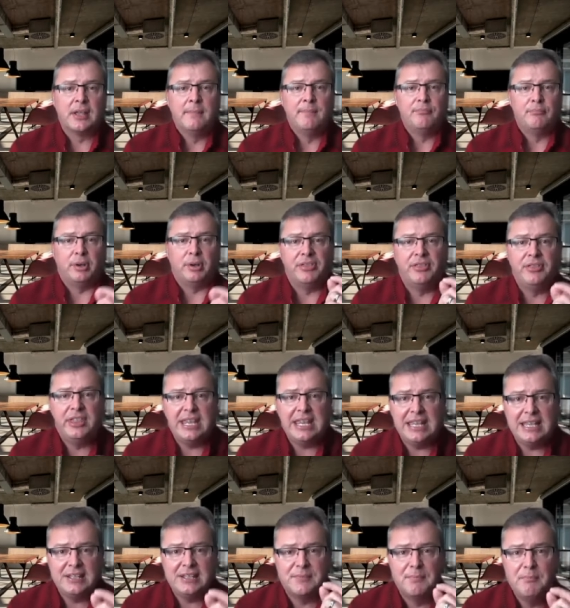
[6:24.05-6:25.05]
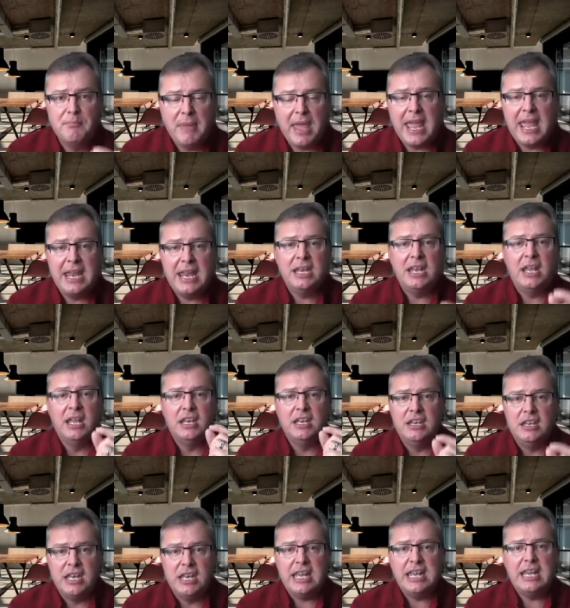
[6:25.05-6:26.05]
But these men
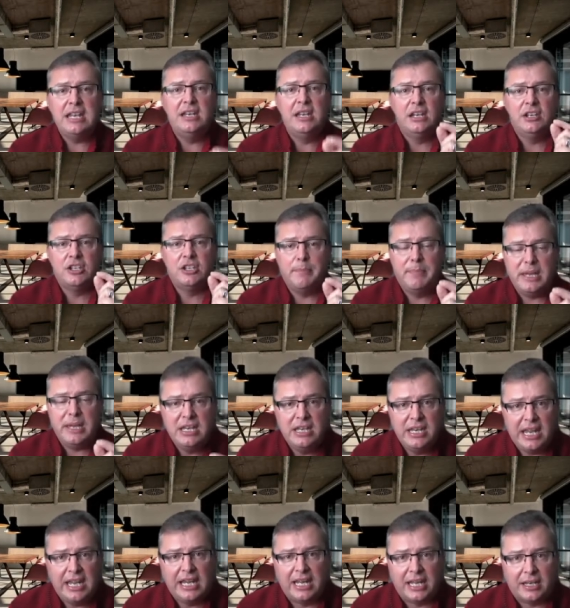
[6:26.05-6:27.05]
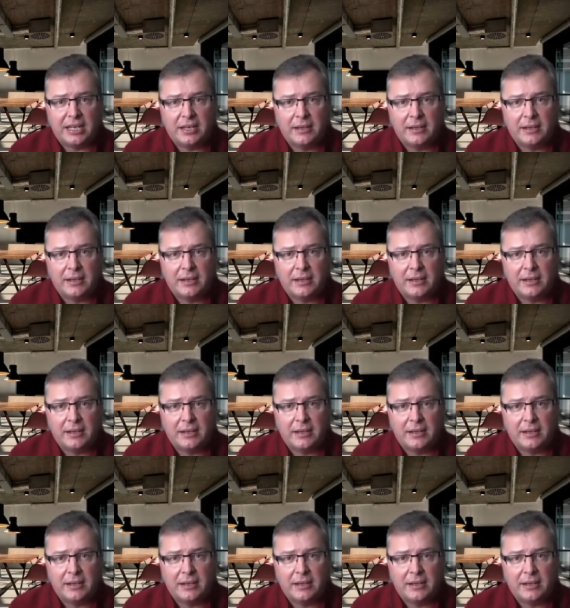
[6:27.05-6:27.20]
need to be needed.